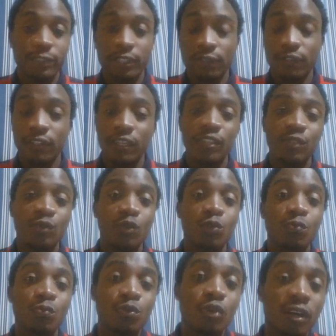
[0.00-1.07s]
If she doesn't want
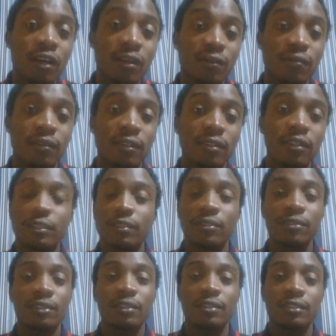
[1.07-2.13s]
to be your girlfriend, then
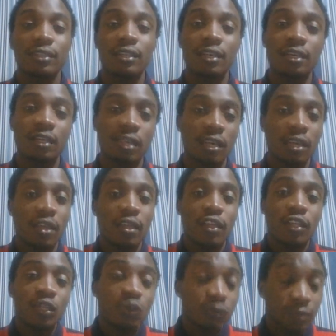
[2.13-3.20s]
just tell her
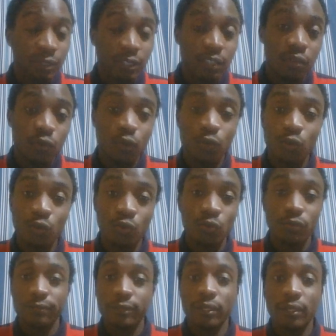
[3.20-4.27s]
it was nice knowing you,
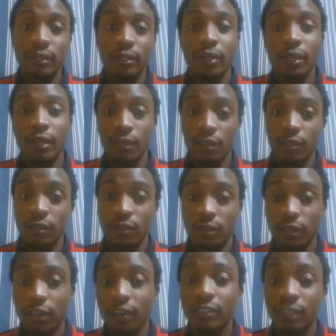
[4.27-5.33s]
and I
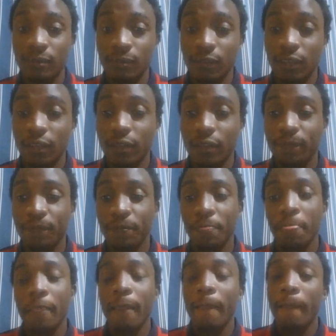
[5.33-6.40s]
accept
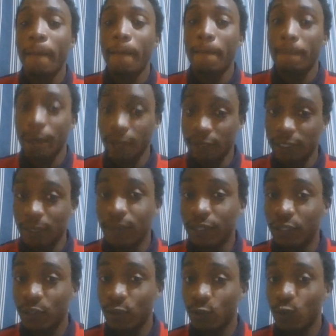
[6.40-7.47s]

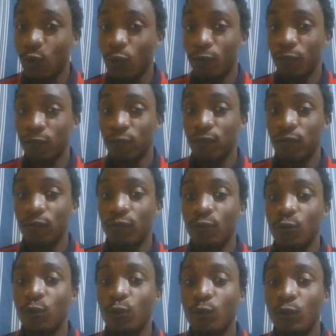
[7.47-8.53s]
that
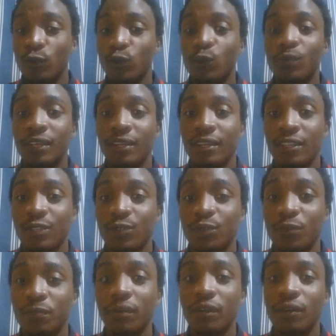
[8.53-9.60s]
you don't want to be in a
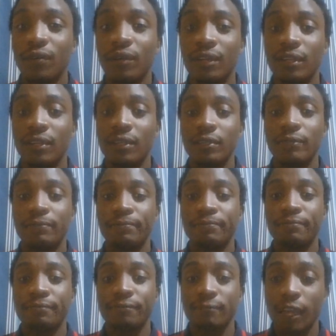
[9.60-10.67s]
relationship now, and
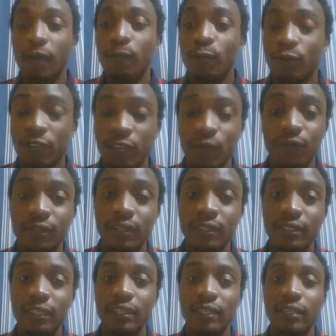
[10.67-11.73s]
I'm okay with
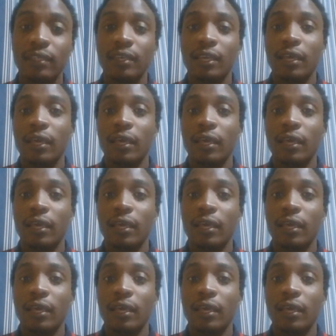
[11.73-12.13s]
it. And